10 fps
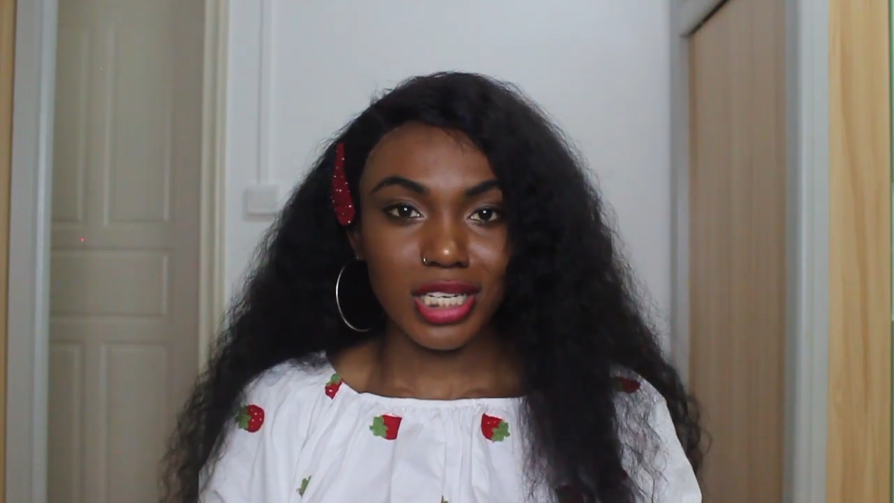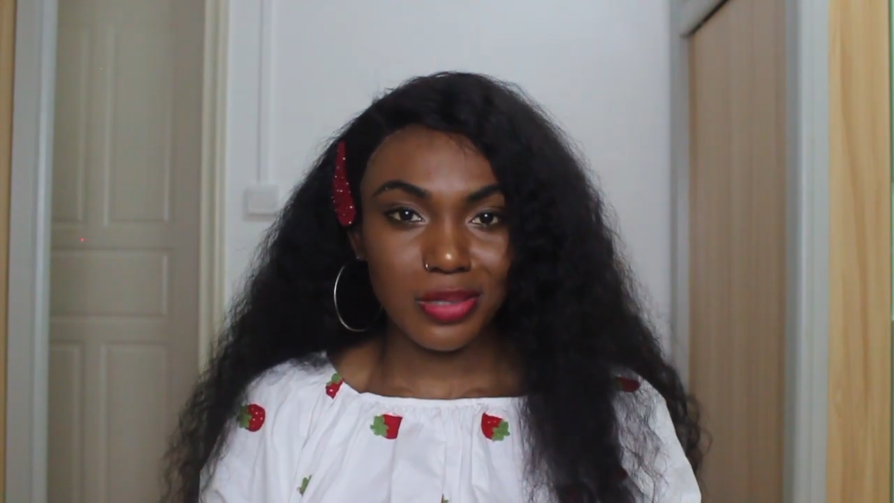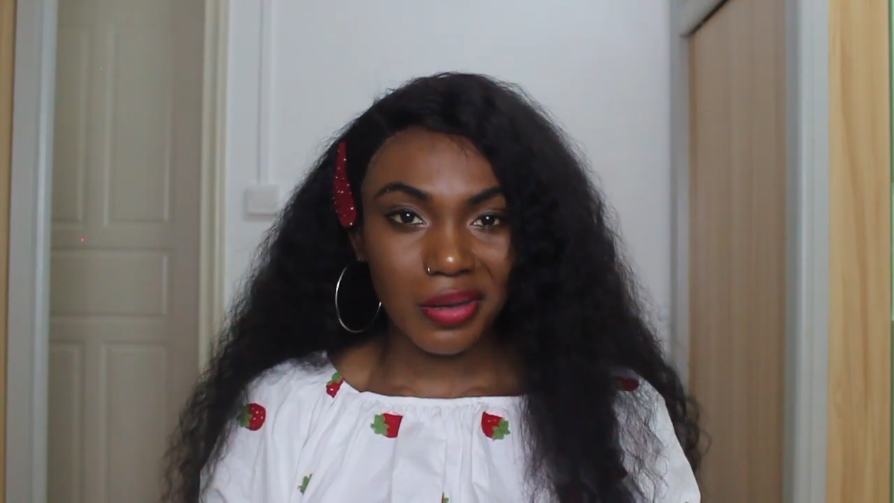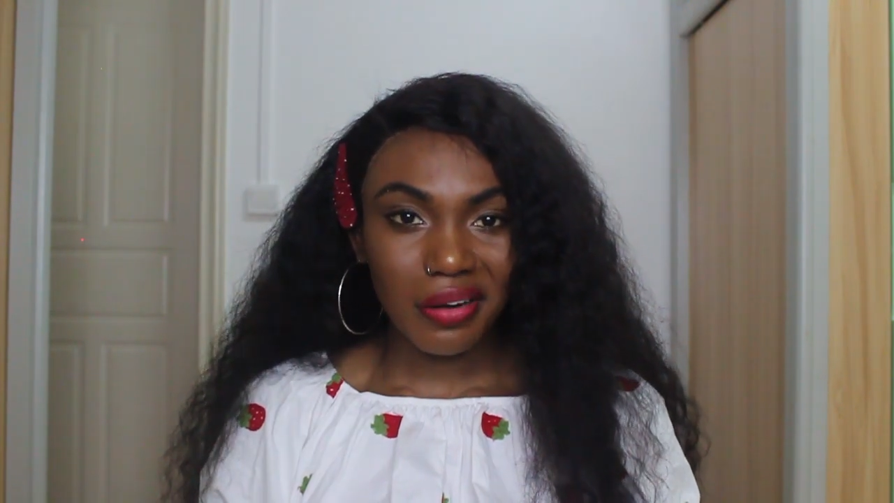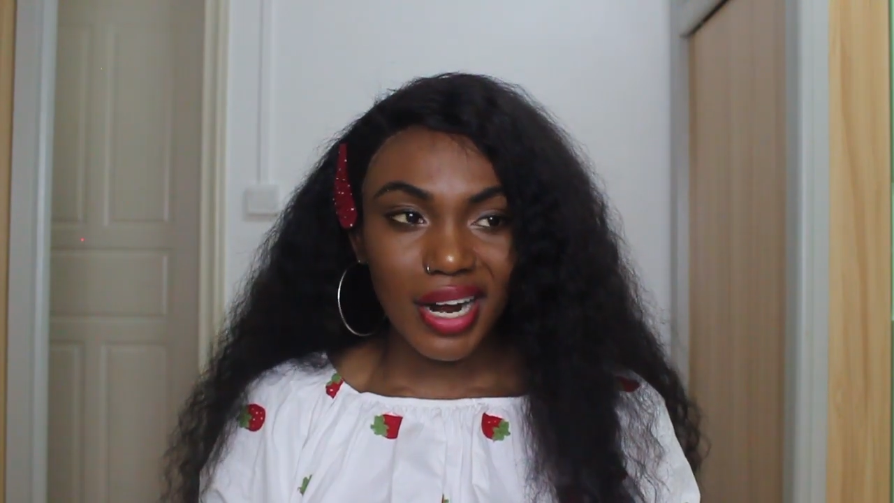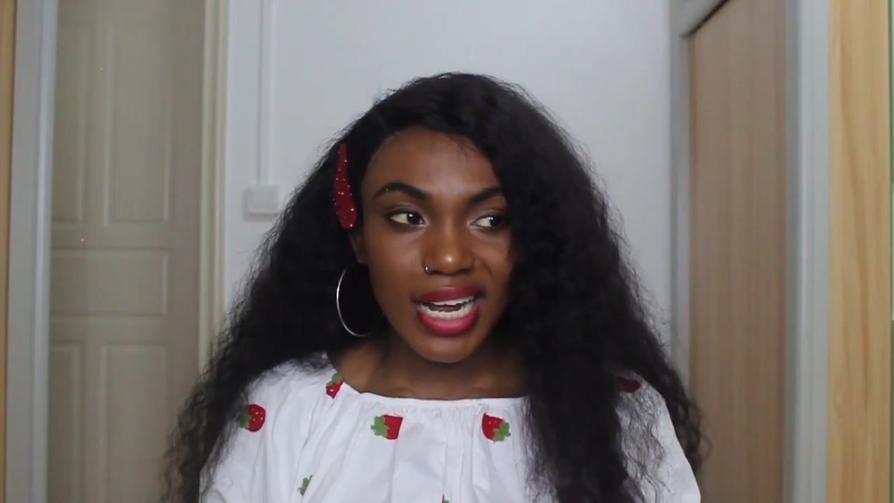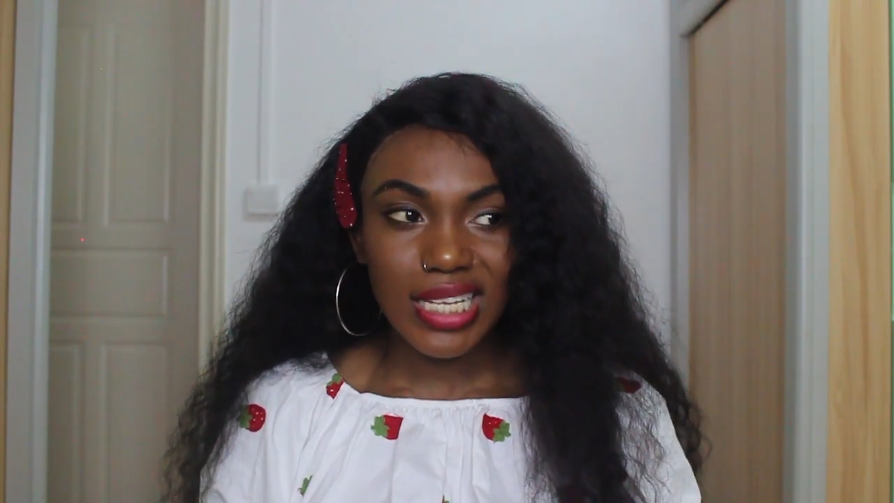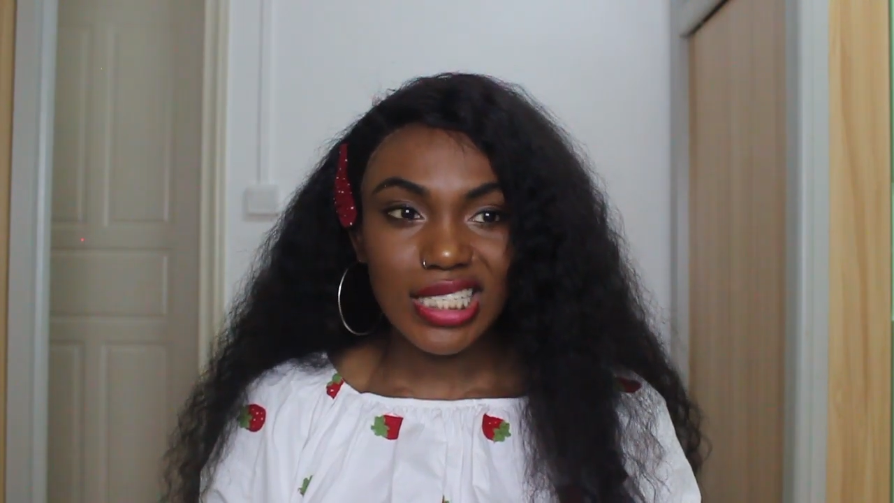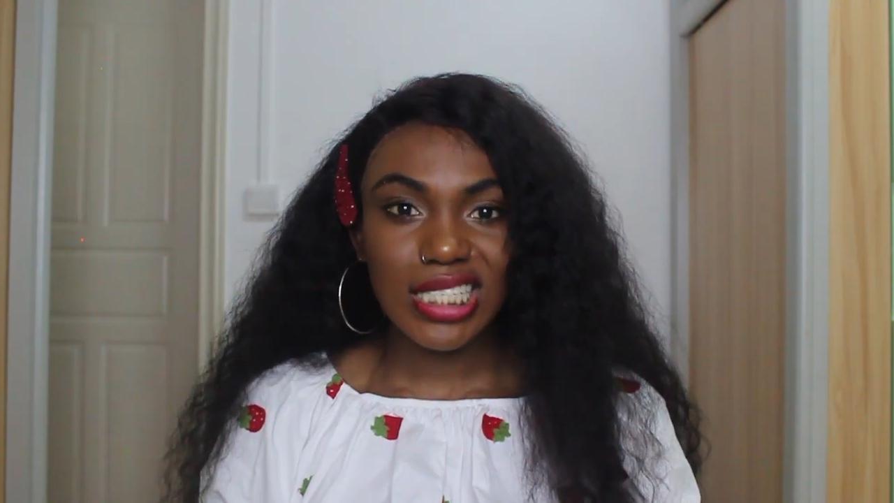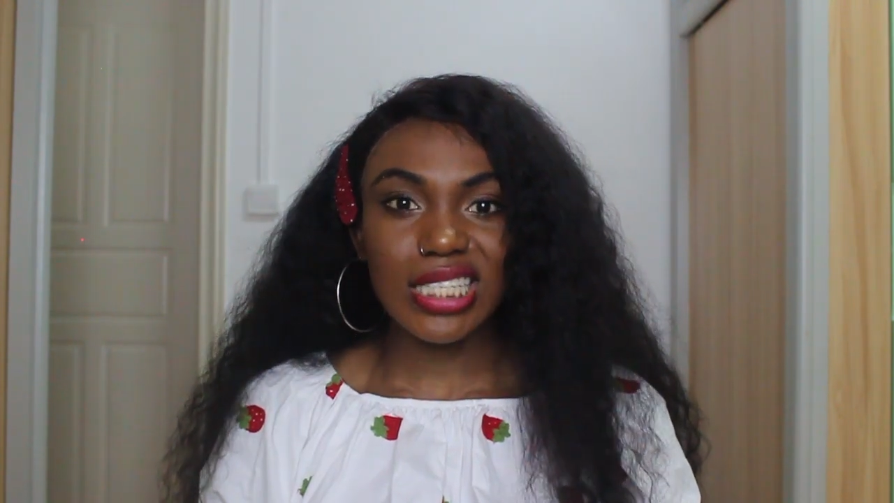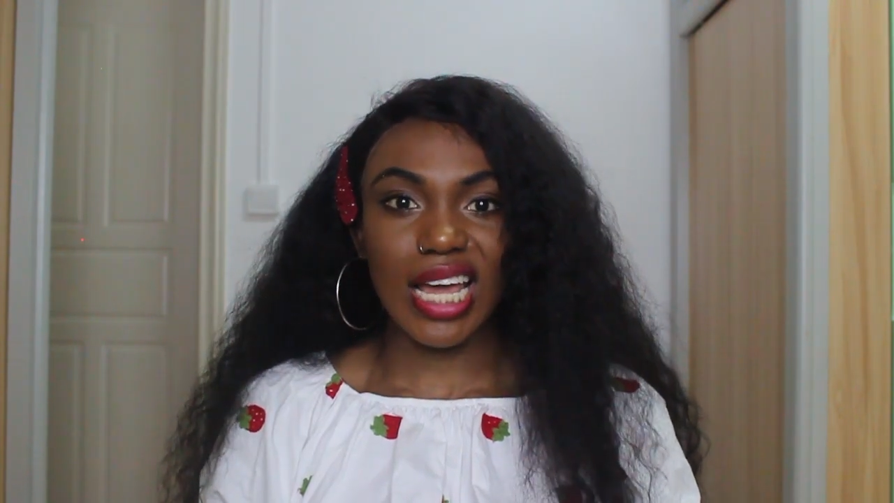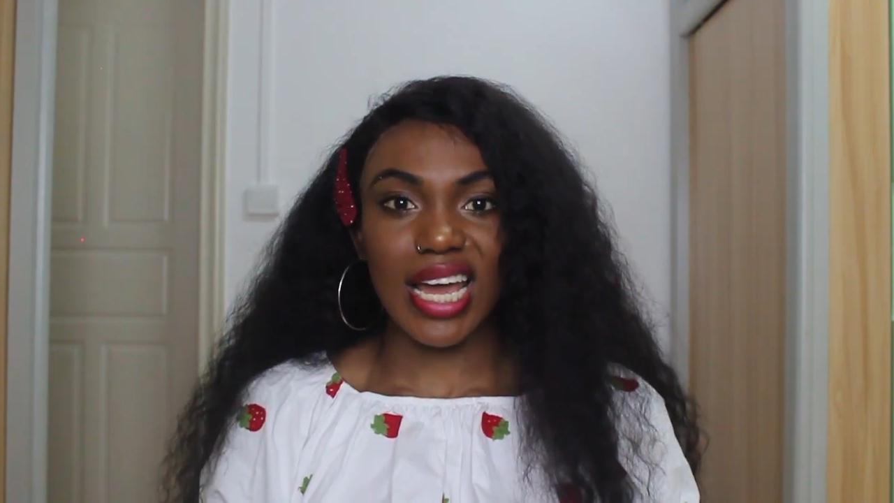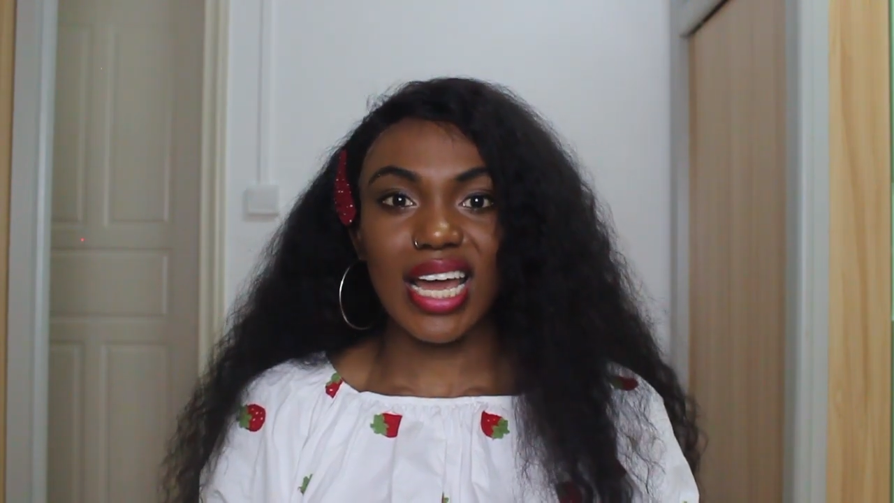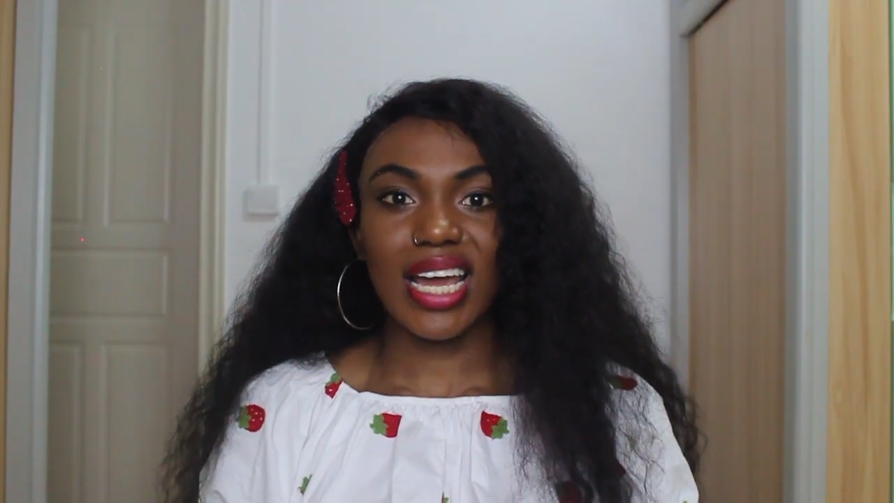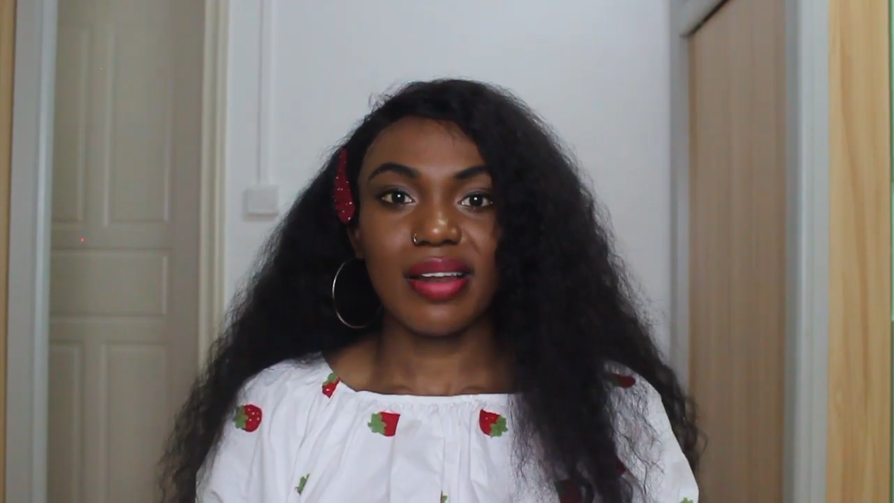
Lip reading: experience there.